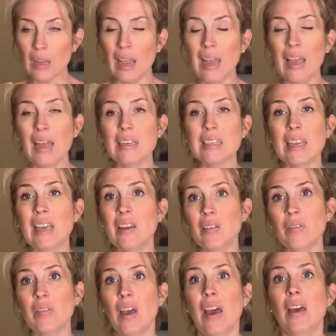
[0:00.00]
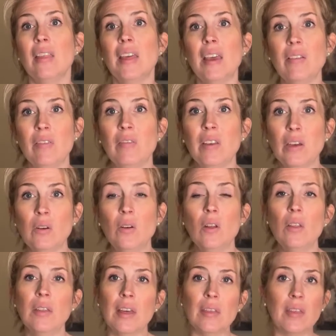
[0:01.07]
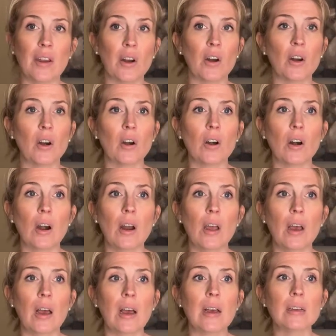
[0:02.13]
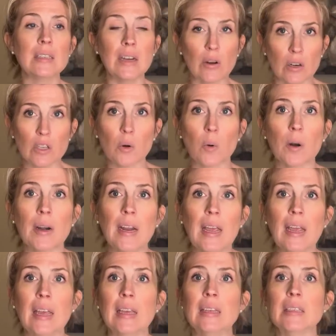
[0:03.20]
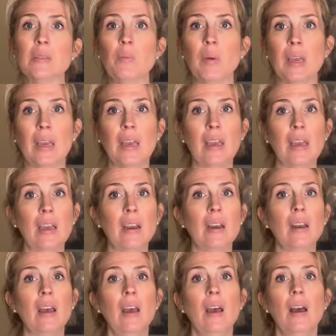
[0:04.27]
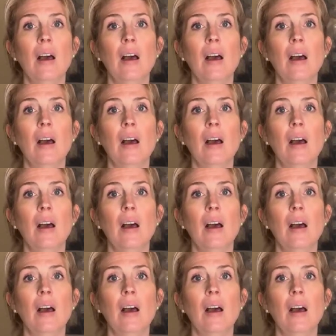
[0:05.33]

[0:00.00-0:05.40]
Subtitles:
and if they feel that their territory is being